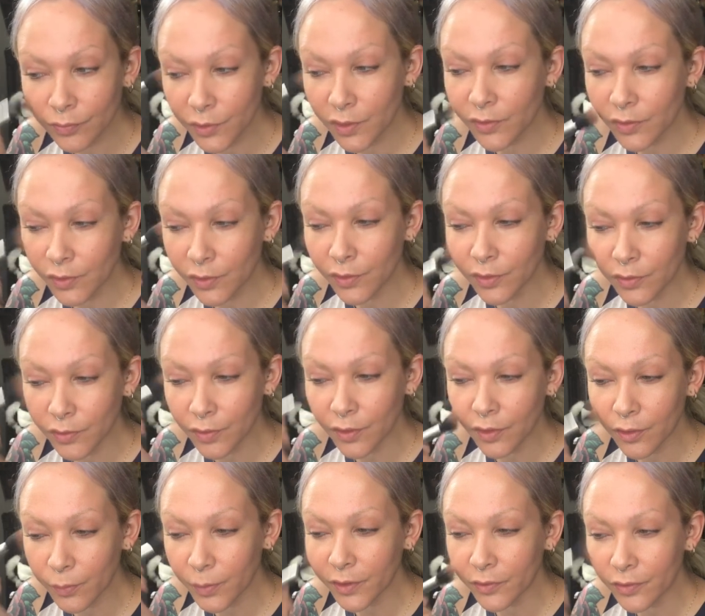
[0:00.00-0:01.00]
This look is
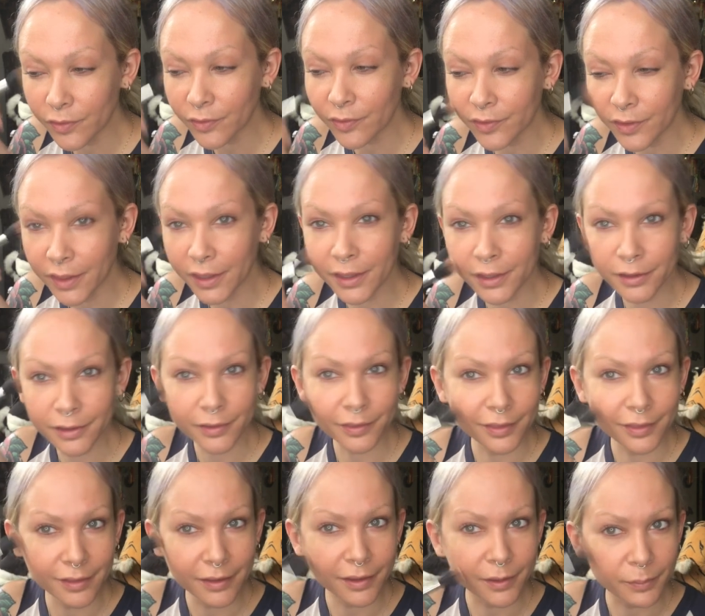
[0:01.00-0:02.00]
all about the skin
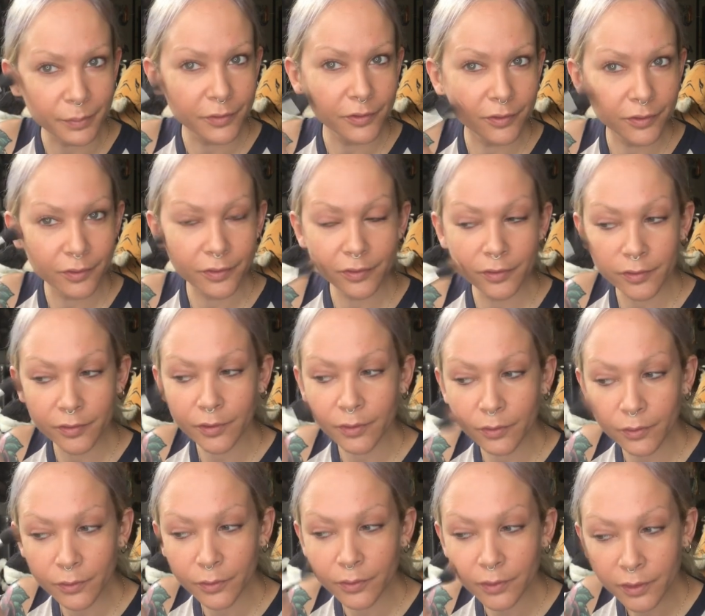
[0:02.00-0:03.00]
and lips,
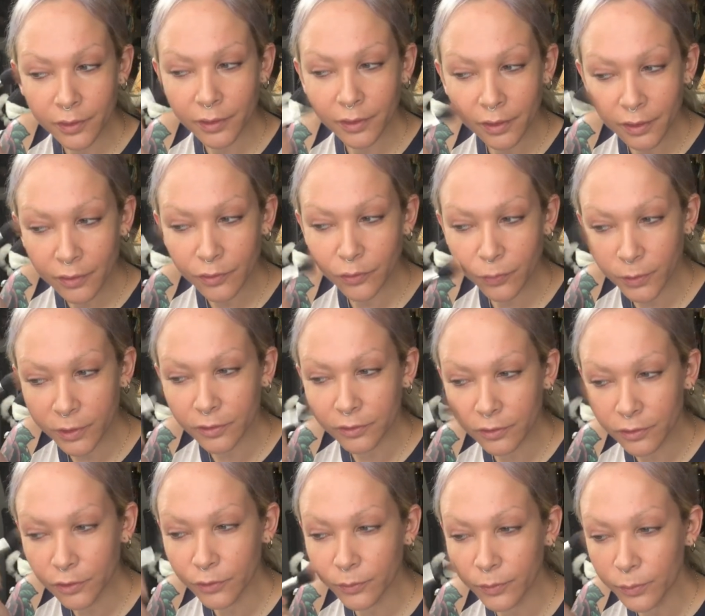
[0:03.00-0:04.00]
so I'll spend a
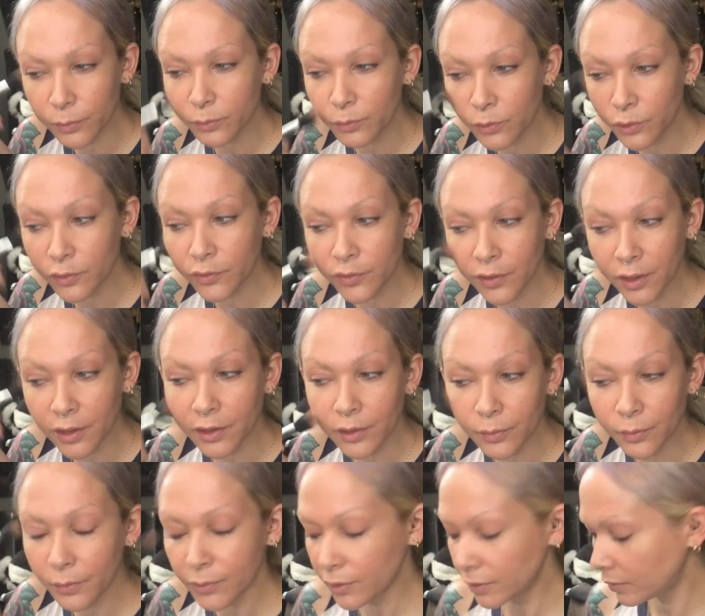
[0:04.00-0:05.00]
little bit more
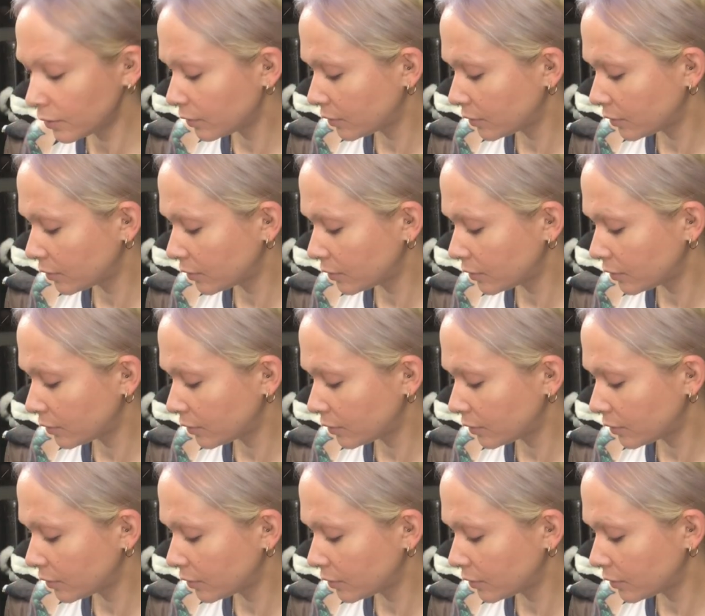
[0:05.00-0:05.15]
time